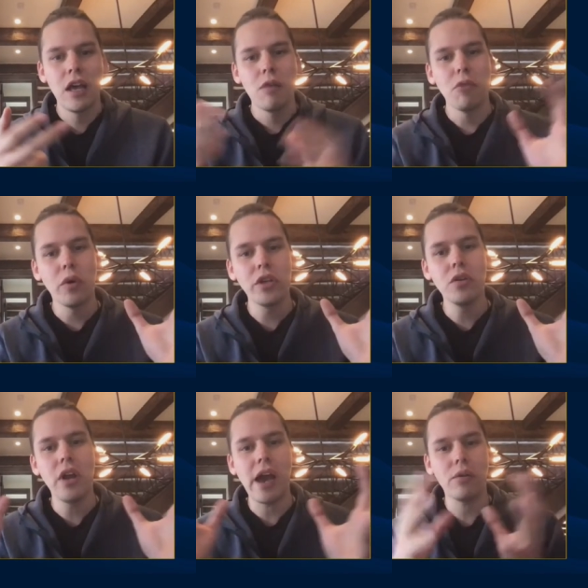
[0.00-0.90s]
But when you
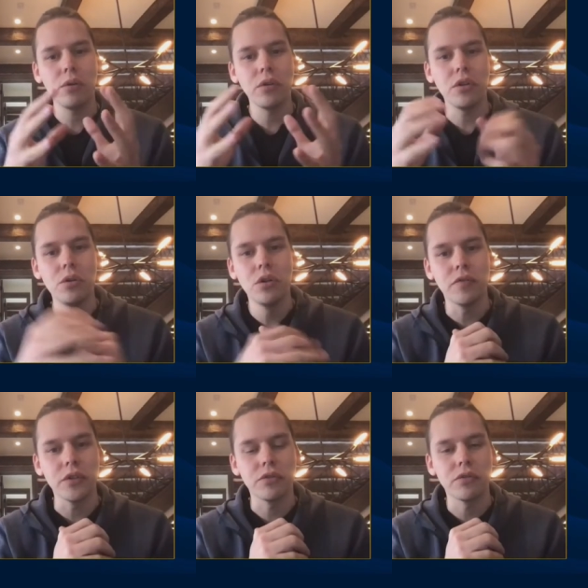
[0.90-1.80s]
narrow the
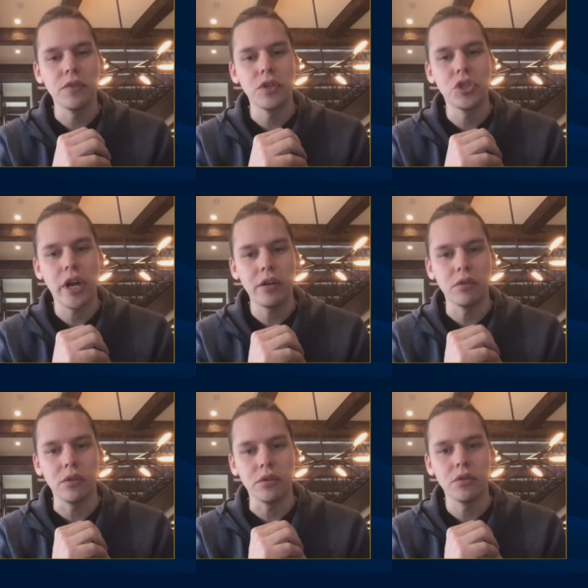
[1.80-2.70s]
universe from the
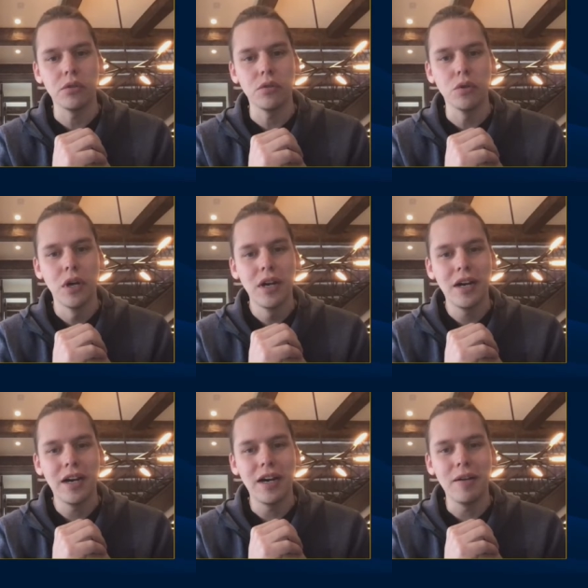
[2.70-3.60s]
general to
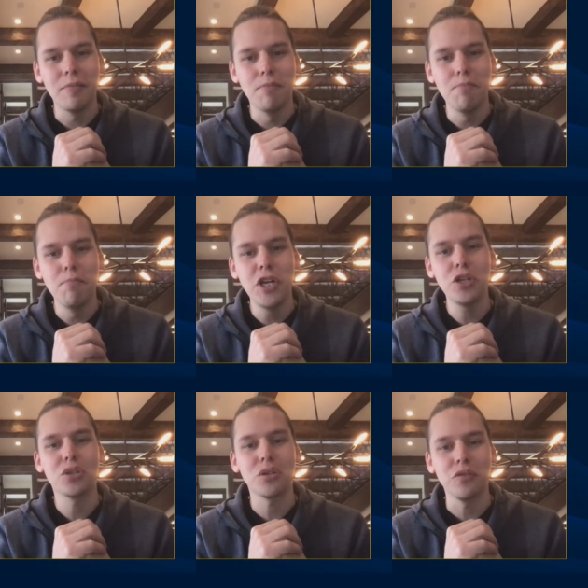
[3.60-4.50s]
a
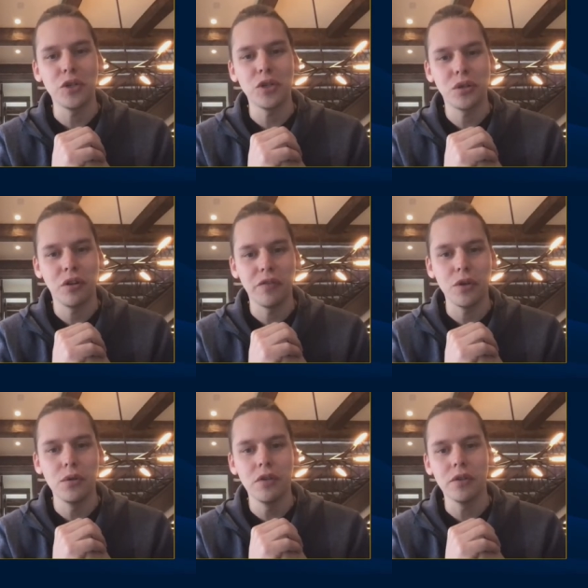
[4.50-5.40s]
miniature version of the
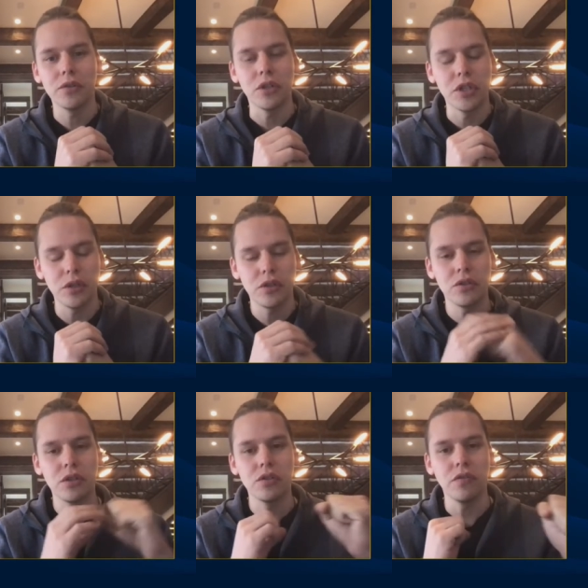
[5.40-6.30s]
universe that just
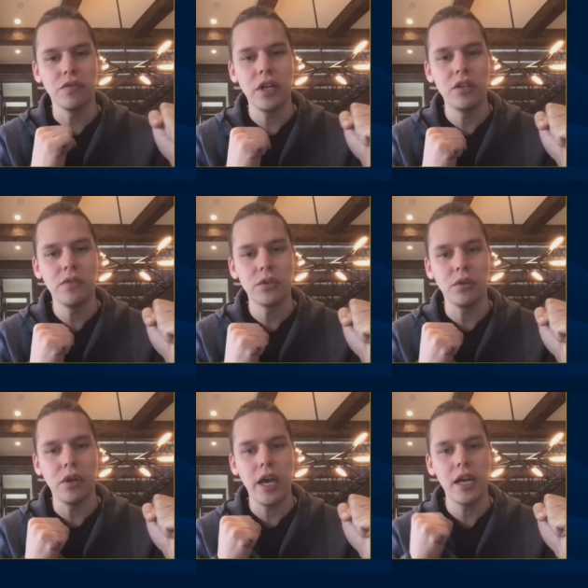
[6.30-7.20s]
consists of
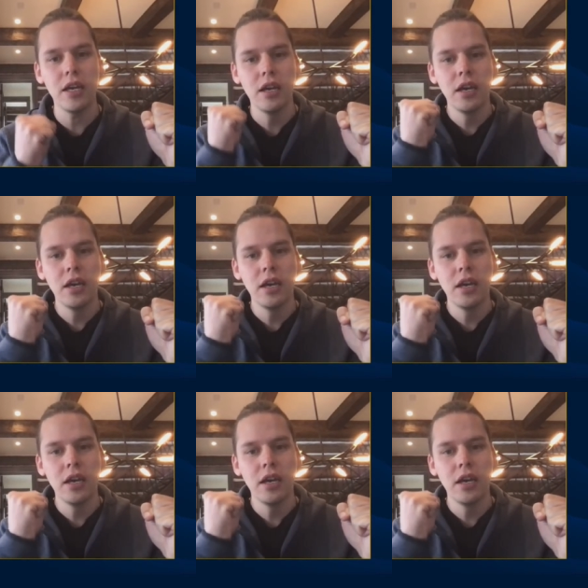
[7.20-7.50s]
individual A,